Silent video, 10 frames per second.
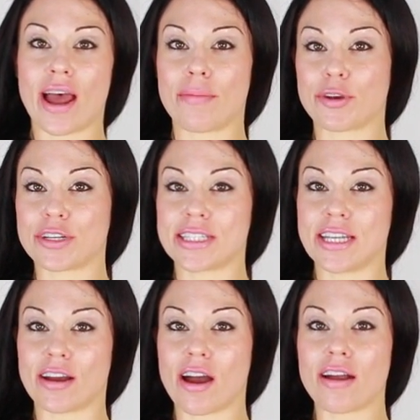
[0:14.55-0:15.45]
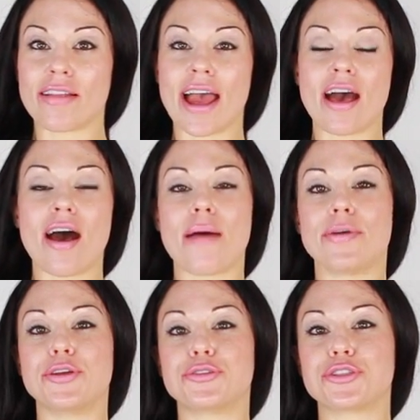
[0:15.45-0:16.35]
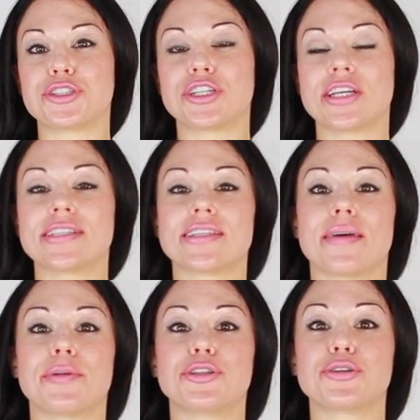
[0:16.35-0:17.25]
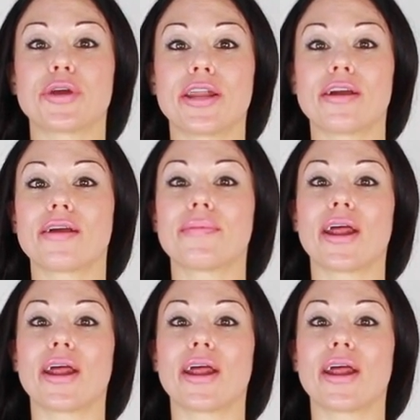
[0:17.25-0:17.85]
I'm Christina Carlyle. I'm a nutritionist and I'm a trainer,